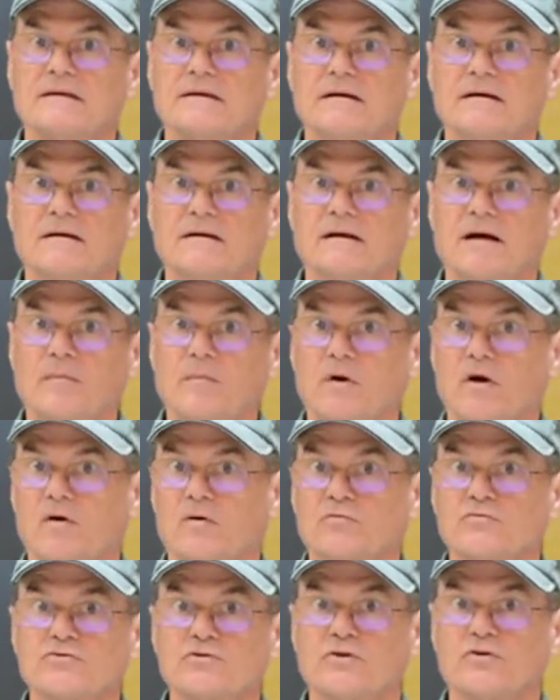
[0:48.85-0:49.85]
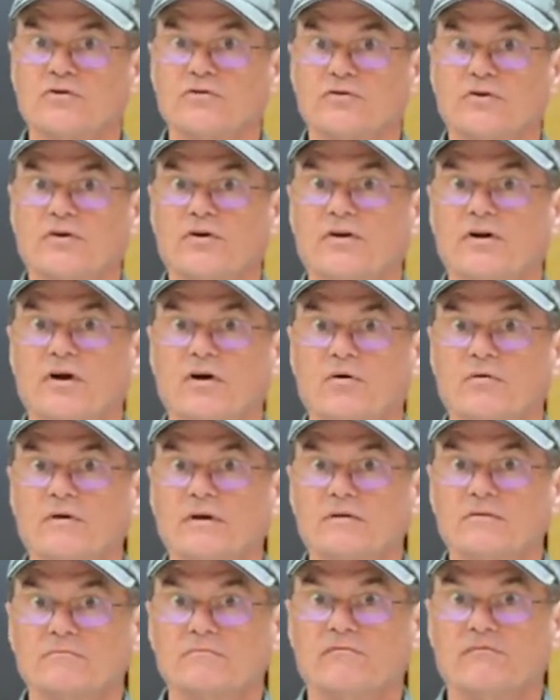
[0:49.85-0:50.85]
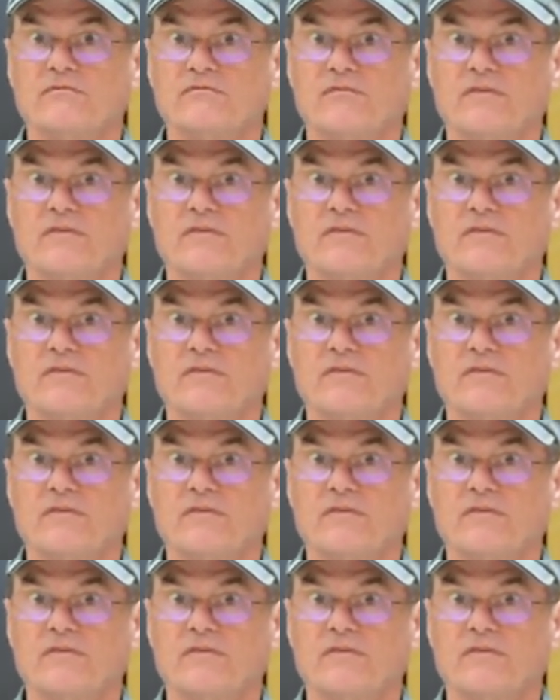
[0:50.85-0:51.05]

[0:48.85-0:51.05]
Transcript: Uh, I'm not going to sure, turn it on and